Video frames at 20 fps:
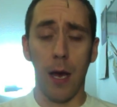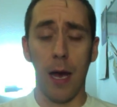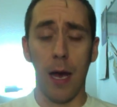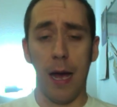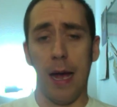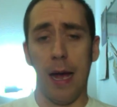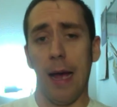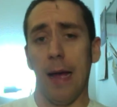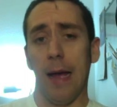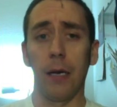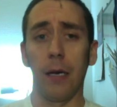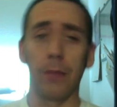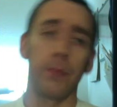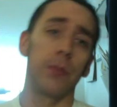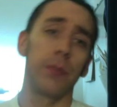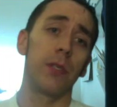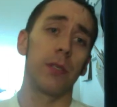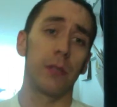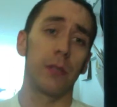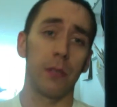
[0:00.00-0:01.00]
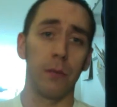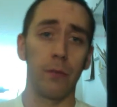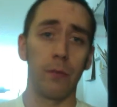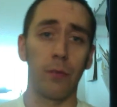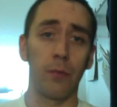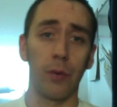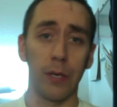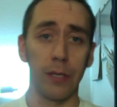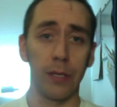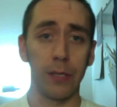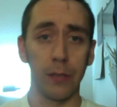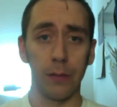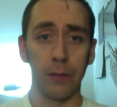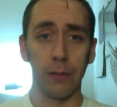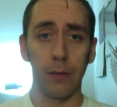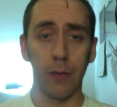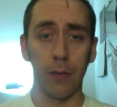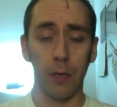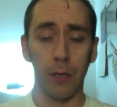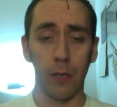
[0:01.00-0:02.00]
and just the prison
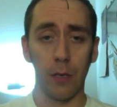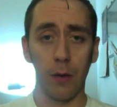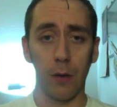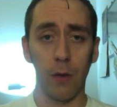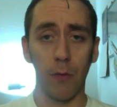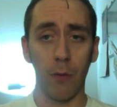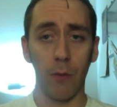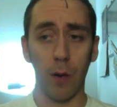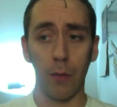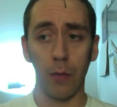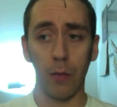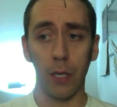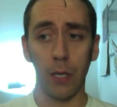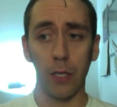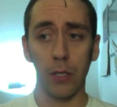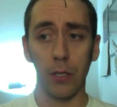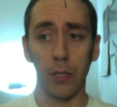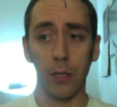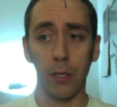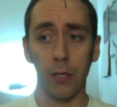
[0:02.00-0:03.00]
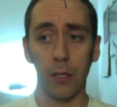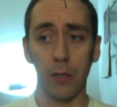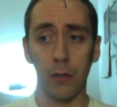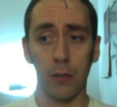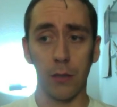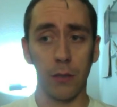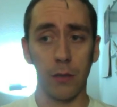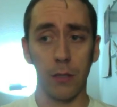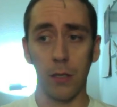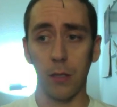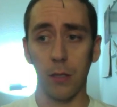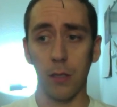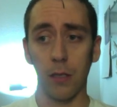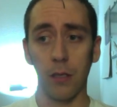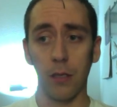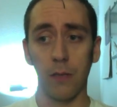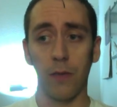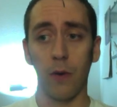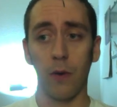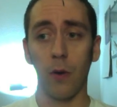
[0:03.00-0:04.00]
overpopulation is
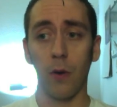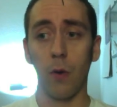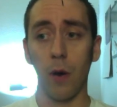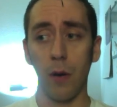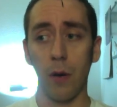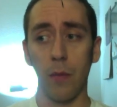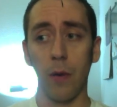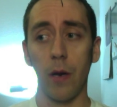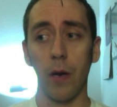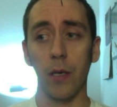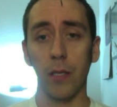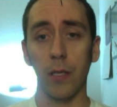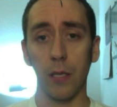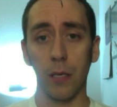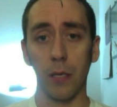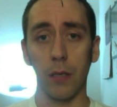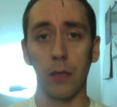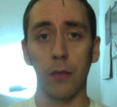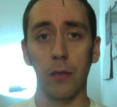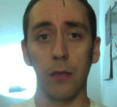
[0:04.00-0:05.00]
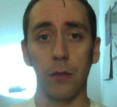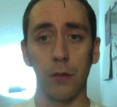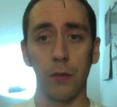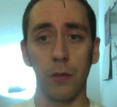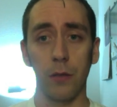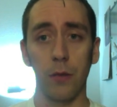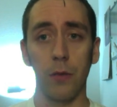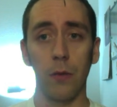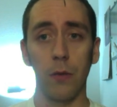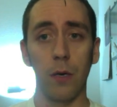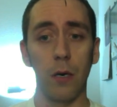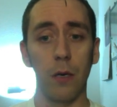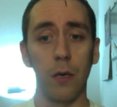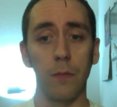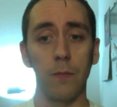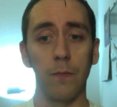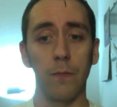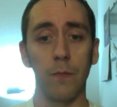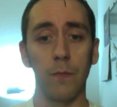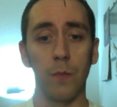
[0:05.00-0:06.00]
very quite embarrassing to
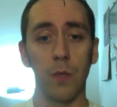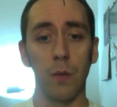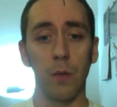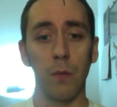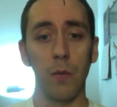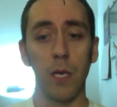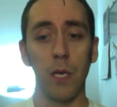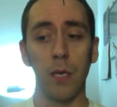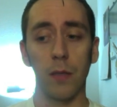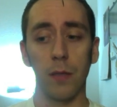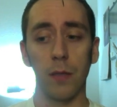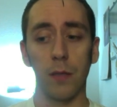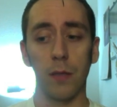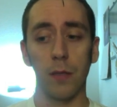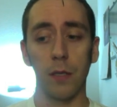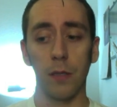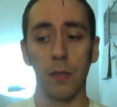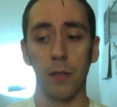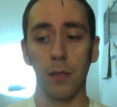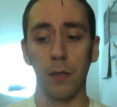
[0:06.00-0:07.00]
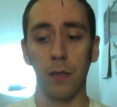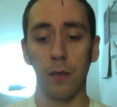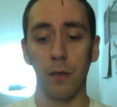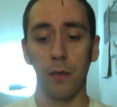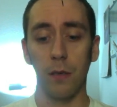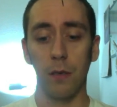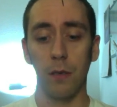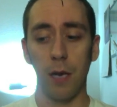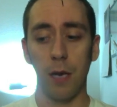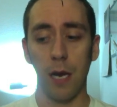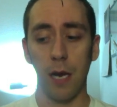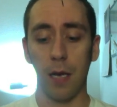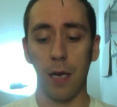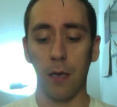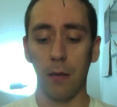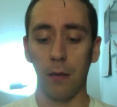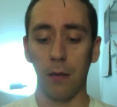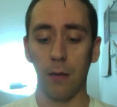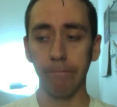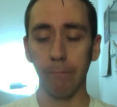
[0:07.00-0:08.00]
me as a citizen,
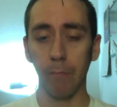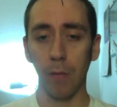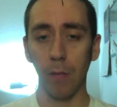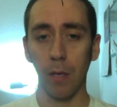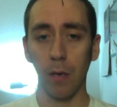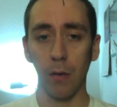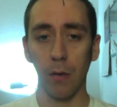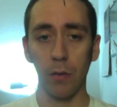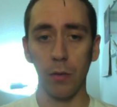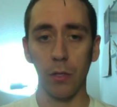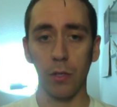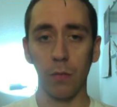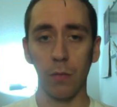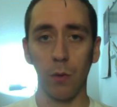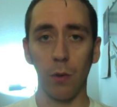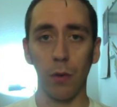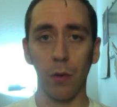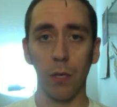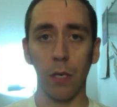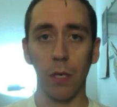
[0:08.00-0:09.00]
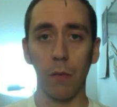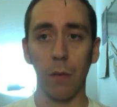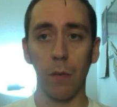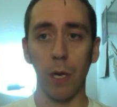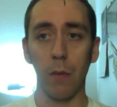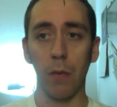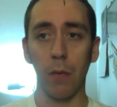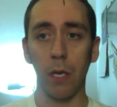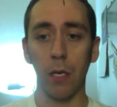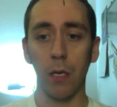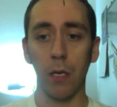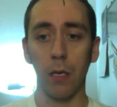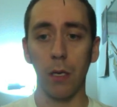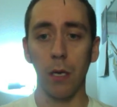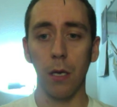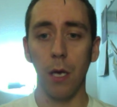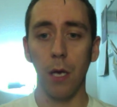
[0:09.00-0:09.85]
and just morally, in my opinion.